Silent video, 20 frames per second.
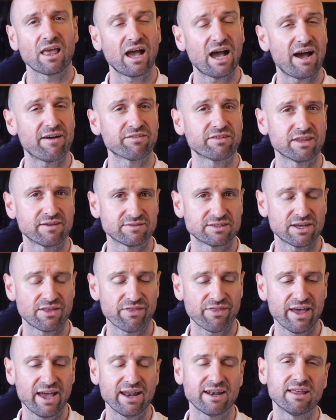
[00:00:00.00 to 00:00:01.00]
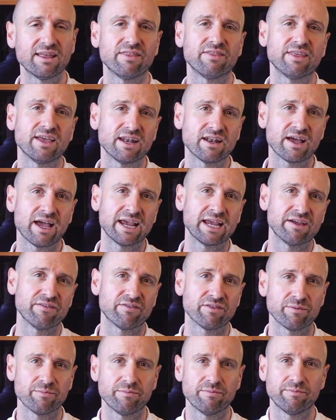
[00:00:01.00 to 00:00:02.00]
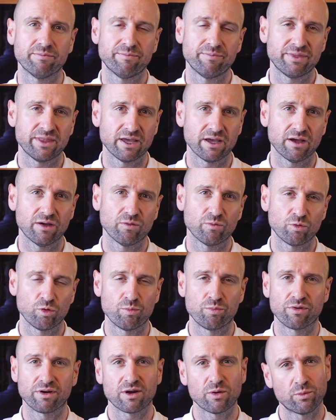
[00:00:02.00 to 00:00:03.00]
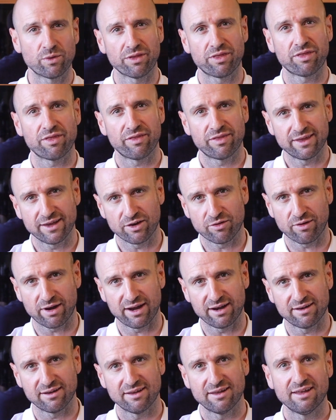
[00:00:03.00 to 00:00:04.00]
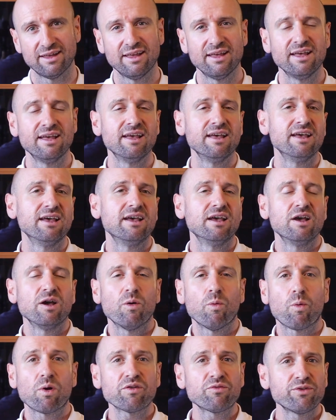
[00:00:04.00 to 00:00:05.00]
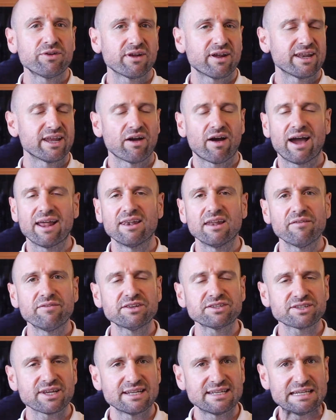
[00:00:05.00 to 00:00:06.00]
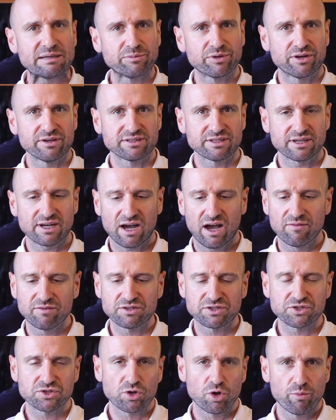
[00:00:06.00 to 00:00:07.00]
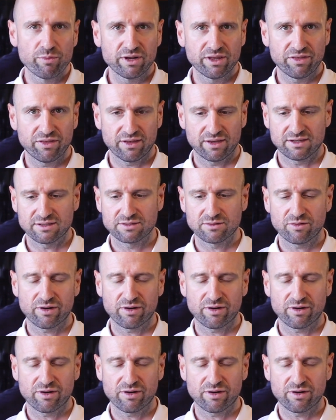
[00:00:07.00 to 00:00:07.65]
After they've done that, then I give them their rubric, with their grade. What have we done here? I love this idea because it covers so many things,